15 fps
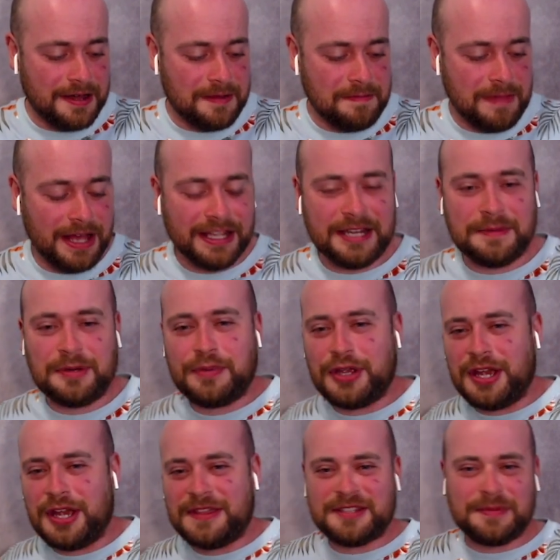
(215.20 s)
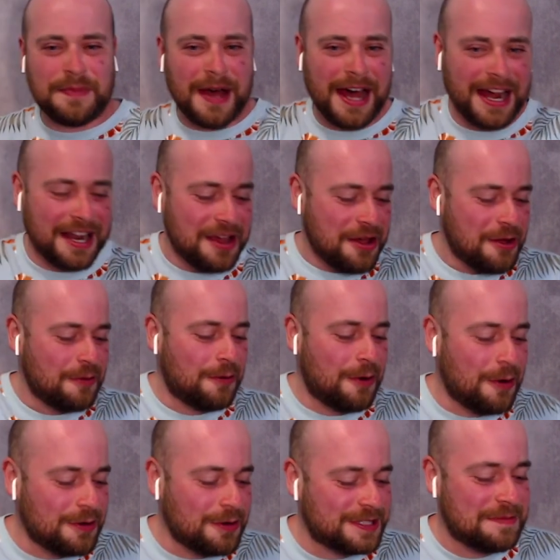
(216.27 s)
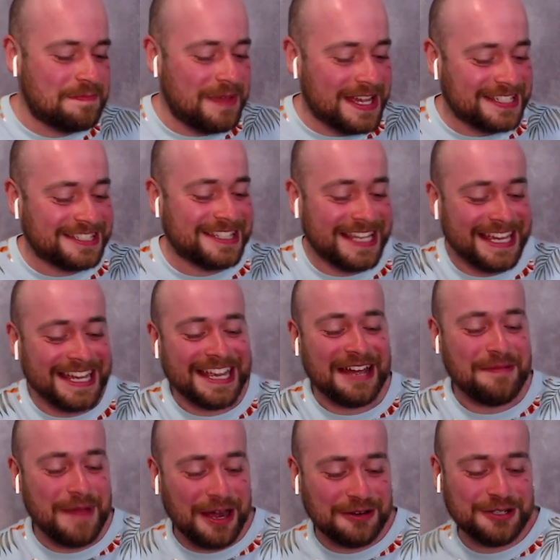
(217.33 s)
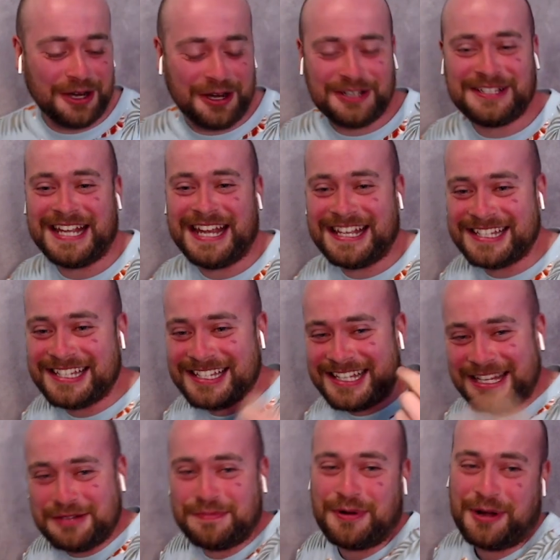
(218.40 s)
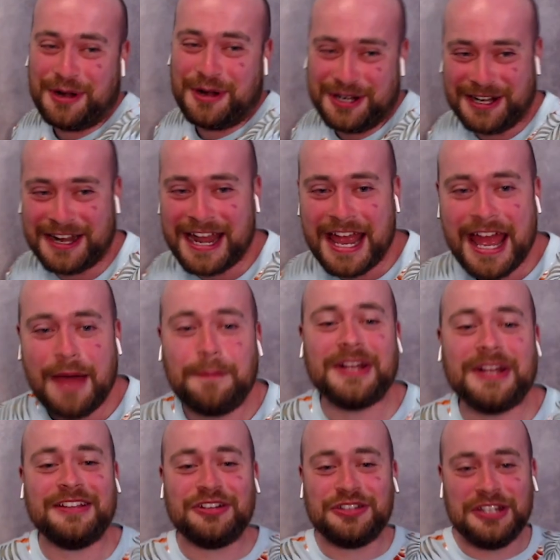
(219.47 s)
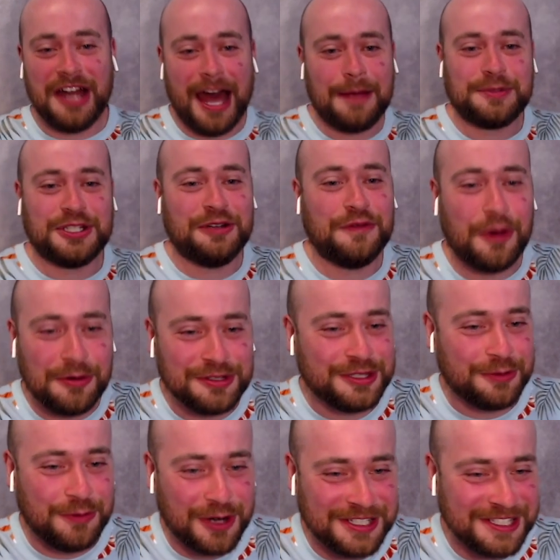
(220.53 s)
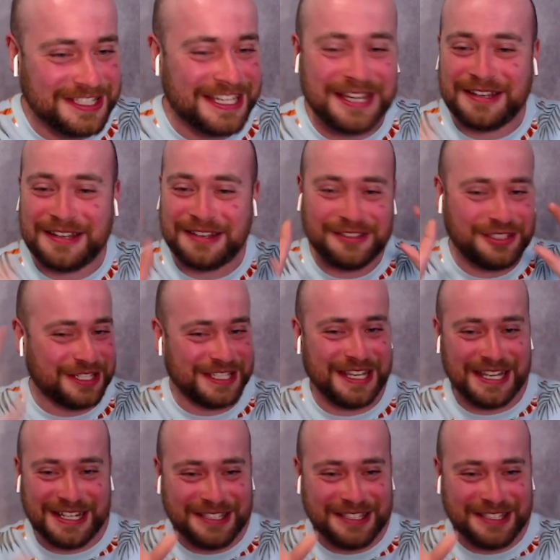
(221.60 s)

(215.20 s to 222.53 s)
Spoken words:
Melanie, I'm going to put you on the spot. What was the best thing about D'Arcy as a scene partner? But there's an option of what was the worst thing. Just kidding.